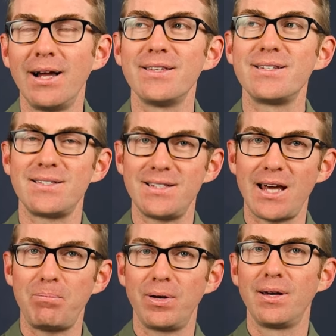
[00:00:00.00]
The
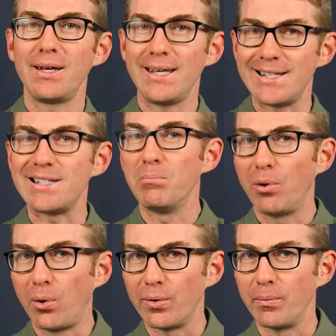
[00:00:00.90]
step is
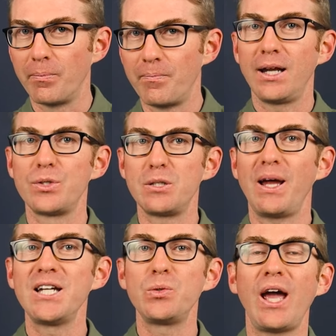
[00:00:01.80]
important. Now, in
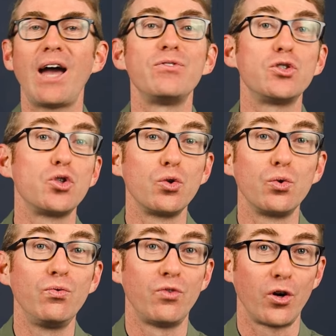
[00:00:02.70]
Spanish, we have
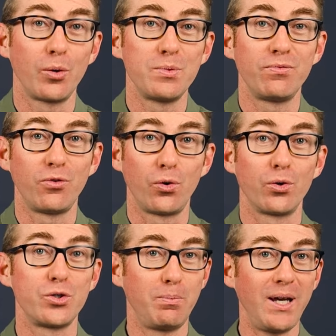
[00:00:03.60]
two verbs
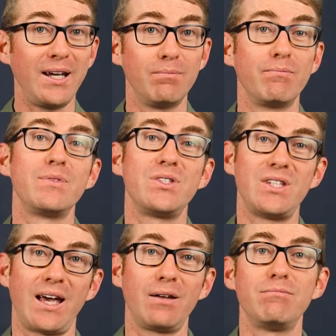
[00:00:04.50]
for to be,
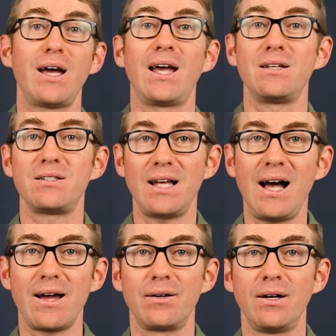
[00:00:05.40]
ser and
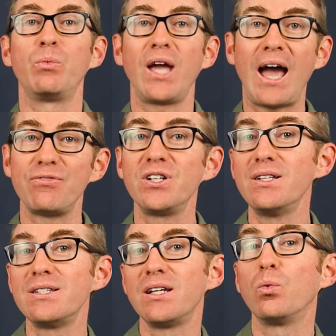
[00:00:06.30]
estar, and we have to
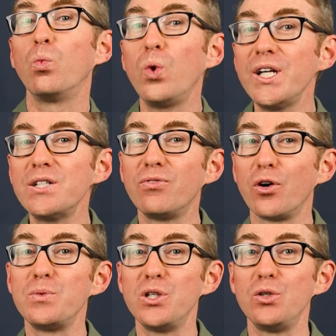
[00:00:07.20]
consider which
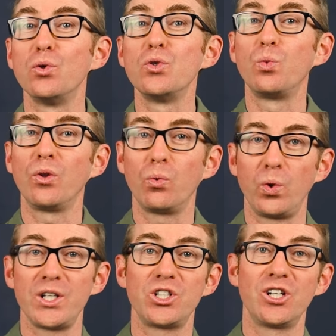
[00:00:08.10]
verb to use with
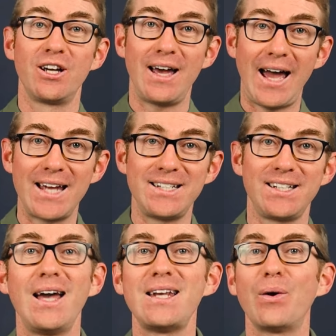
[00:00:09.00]
which
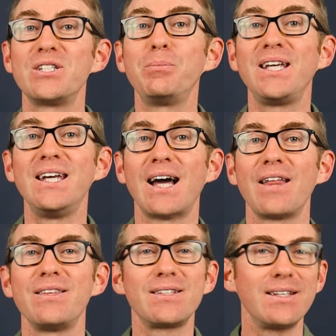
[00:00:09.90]
adjective. Now, as a beginner,
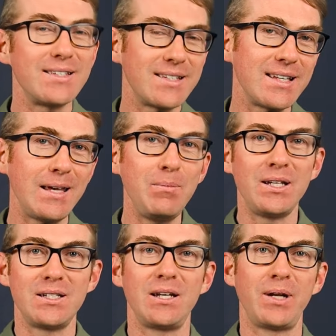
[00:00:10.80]
this can seem
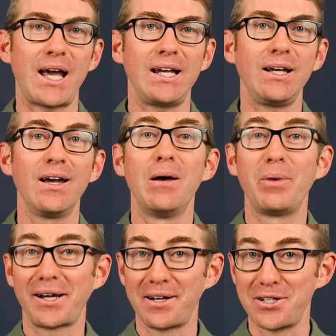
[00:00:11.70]
intimidating,
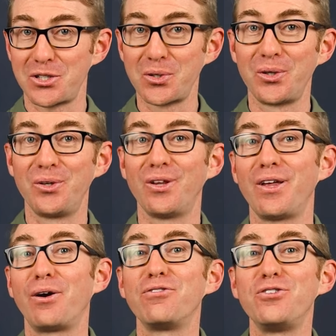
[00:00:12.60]
but I can assure you that
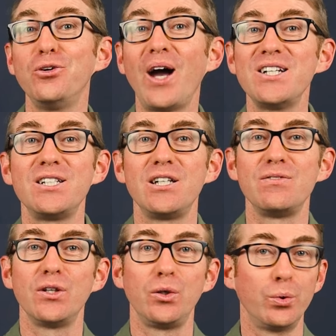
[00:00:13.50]
there are a few
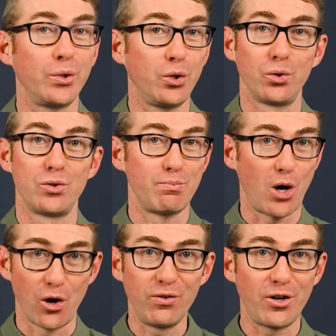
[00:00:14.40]
adjectives that you will use
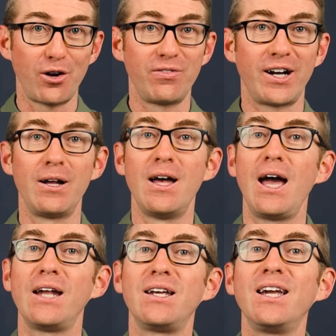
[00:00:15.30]
over and over,
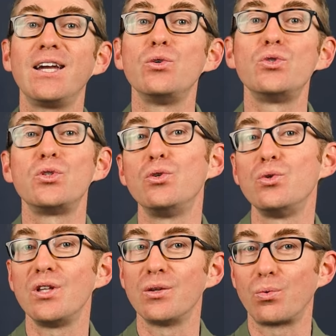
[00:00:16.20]
and you can get used to
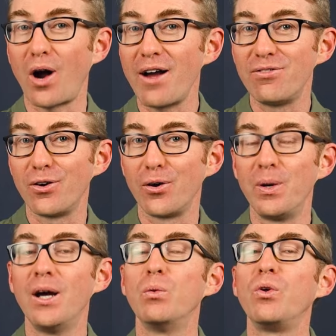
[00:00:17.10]
using the right
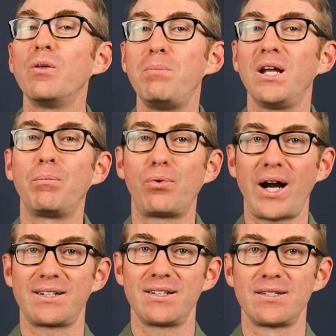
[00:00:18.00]
verb with a bit of
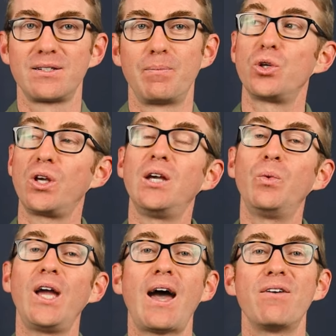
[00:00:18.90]
practice. So here
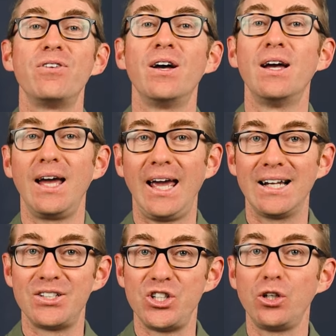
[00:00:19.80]
we have,
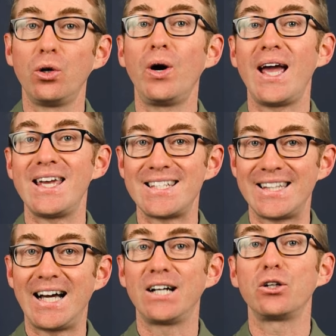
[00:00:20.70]
el chico
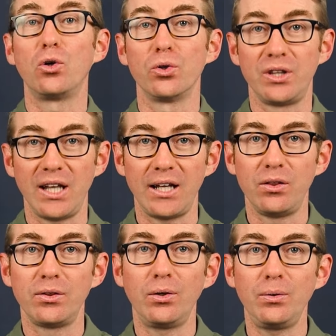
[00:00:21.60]
está
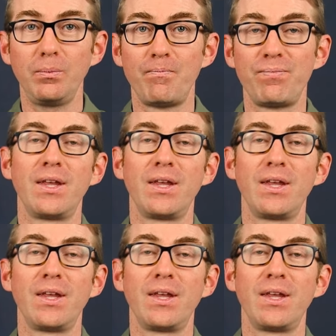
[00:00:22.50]
contento.